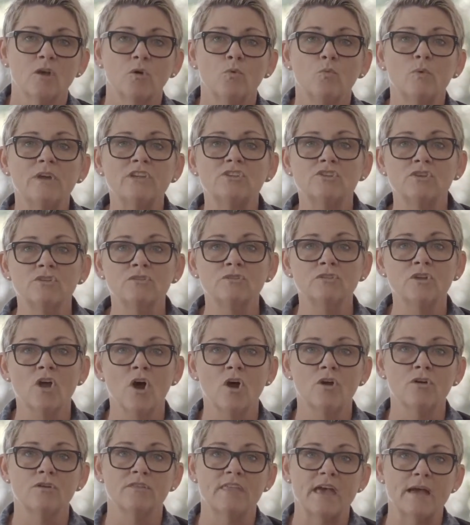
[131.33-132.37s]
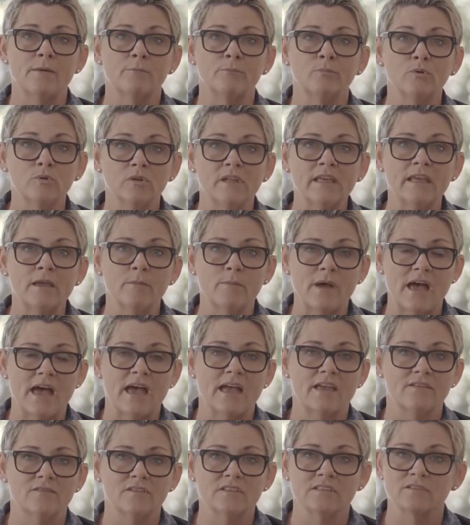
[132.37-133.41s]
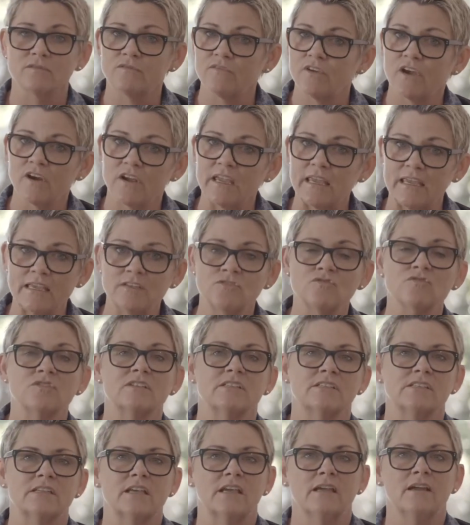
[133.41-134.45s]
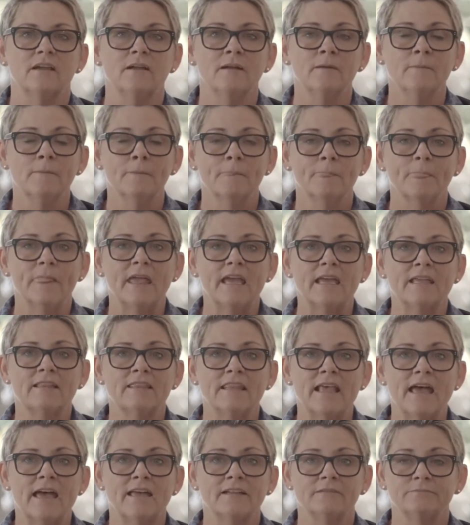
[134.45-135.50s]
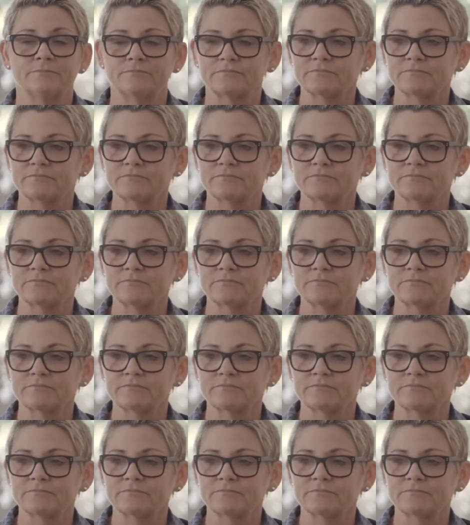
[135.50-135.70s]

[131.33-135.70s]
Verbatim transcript: we do know that bullying behaviours are very interesting in that